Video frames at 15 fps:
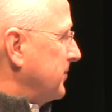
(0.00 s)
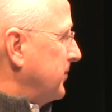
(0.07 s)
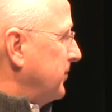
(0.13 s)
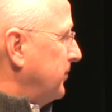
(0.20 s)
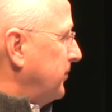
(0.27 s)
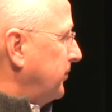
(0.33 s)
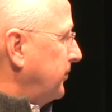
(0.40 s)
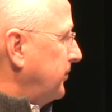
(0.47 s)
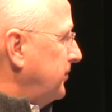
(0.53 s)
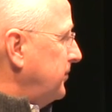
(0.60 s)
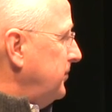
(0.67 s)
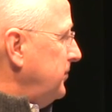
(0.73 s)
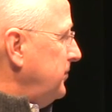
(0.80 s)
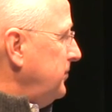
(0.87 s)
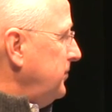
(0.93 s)

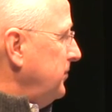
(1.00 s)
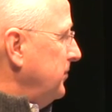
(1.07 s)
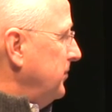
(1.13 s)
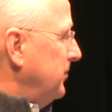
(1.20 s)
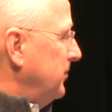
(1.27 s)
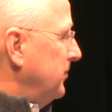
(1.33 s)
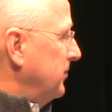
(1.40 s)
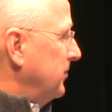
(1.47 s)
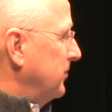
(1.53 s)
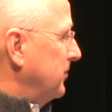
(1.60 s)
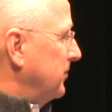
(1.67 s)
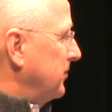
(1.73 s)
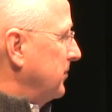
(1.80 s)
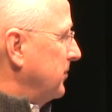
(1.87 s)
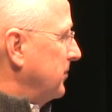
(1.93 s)

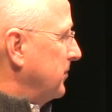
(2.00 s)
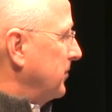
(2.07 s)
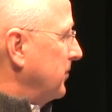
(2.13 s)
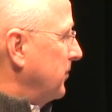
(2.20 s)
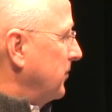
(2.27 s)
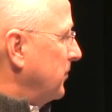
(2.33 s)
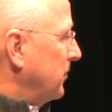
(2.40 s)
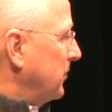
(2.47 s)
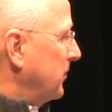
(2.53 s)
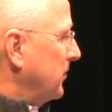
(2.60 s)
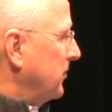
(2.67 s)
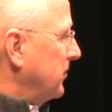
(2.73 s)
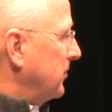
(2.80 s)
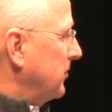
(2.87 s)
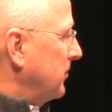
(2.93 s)

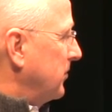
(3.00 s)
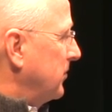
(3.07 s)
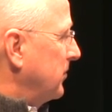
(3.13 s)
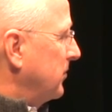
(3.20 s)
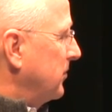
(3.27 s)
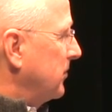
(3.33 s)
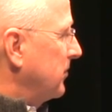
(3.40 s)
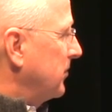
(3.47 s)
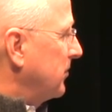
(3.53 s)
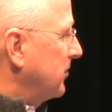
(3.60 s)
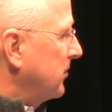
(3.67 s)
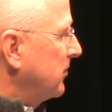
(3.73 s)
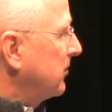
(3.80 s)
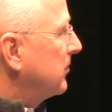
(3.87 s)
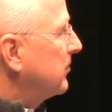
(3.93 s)

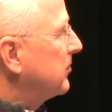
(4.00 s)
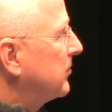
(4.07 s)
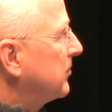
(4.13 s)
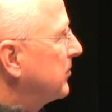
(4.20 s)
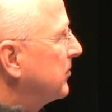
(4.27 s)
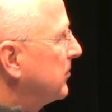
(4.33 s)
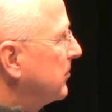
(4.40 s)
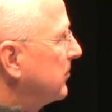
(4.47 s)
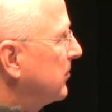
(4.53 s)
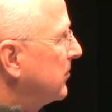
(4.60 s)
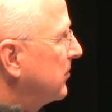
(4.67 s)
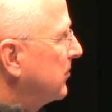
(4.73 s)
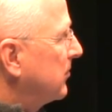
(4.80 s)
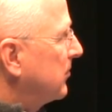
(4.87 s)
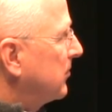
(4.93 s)

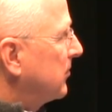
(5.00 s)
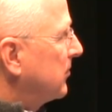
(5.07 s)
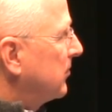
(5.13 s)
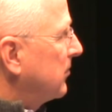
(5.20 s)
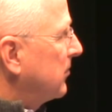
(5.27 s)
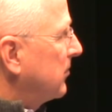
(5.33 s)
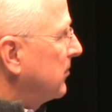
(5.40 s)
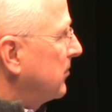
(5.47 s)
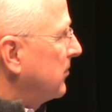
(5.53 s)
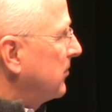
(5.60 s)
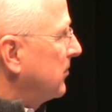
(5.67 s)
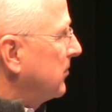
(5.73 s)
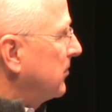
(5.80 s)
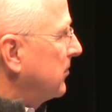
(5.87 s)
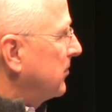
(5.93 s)

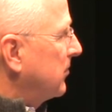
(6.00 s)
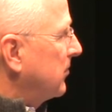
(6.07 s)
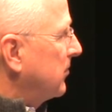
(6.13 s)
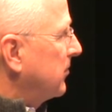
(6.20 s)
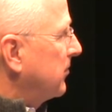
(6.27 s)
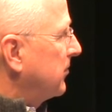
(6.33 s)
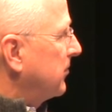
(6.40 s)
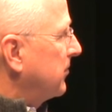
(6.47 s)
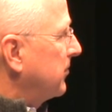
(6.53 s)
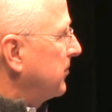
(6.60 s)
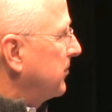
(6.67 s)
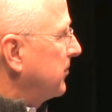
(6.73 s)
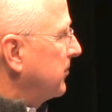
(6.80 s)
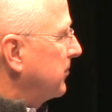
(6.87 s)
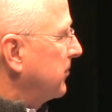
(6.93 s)

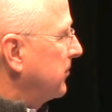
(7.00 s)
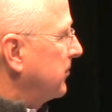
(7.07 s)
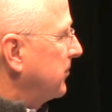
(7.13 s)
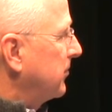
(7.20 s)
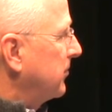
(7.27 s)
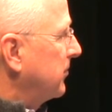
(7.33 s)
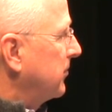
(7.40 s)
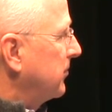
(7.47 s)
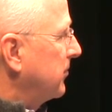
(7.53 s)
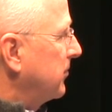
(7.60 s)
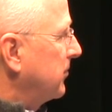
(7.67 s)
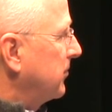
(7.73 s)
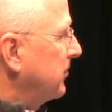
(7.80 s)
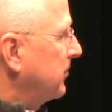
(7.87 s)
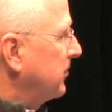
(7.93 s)
[no speech]